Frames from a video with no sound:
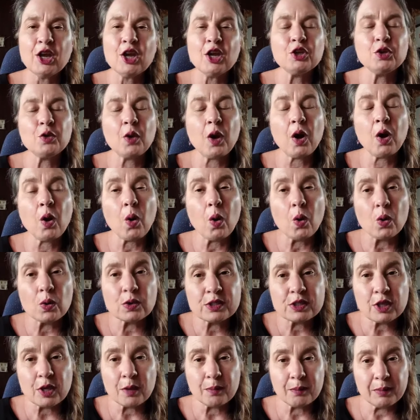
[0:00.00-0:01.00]
You are
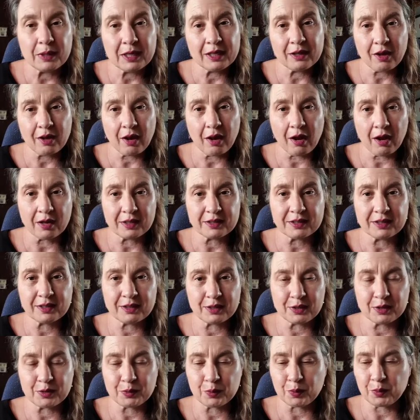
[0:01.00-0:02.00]
also being asked
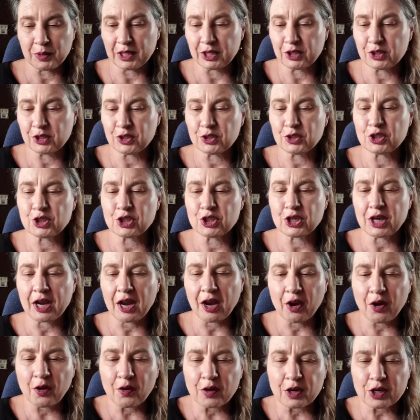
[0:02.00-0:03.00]
this week to
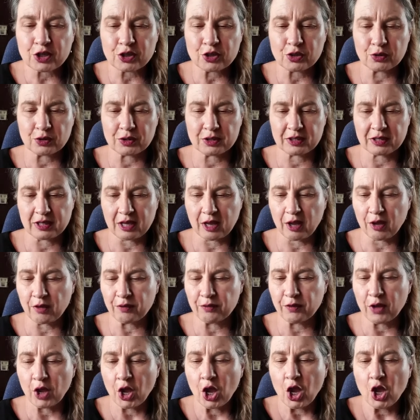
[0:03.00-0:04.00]
cherish
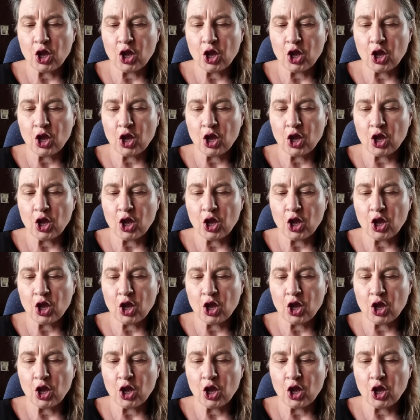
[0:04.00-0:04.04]
yourself,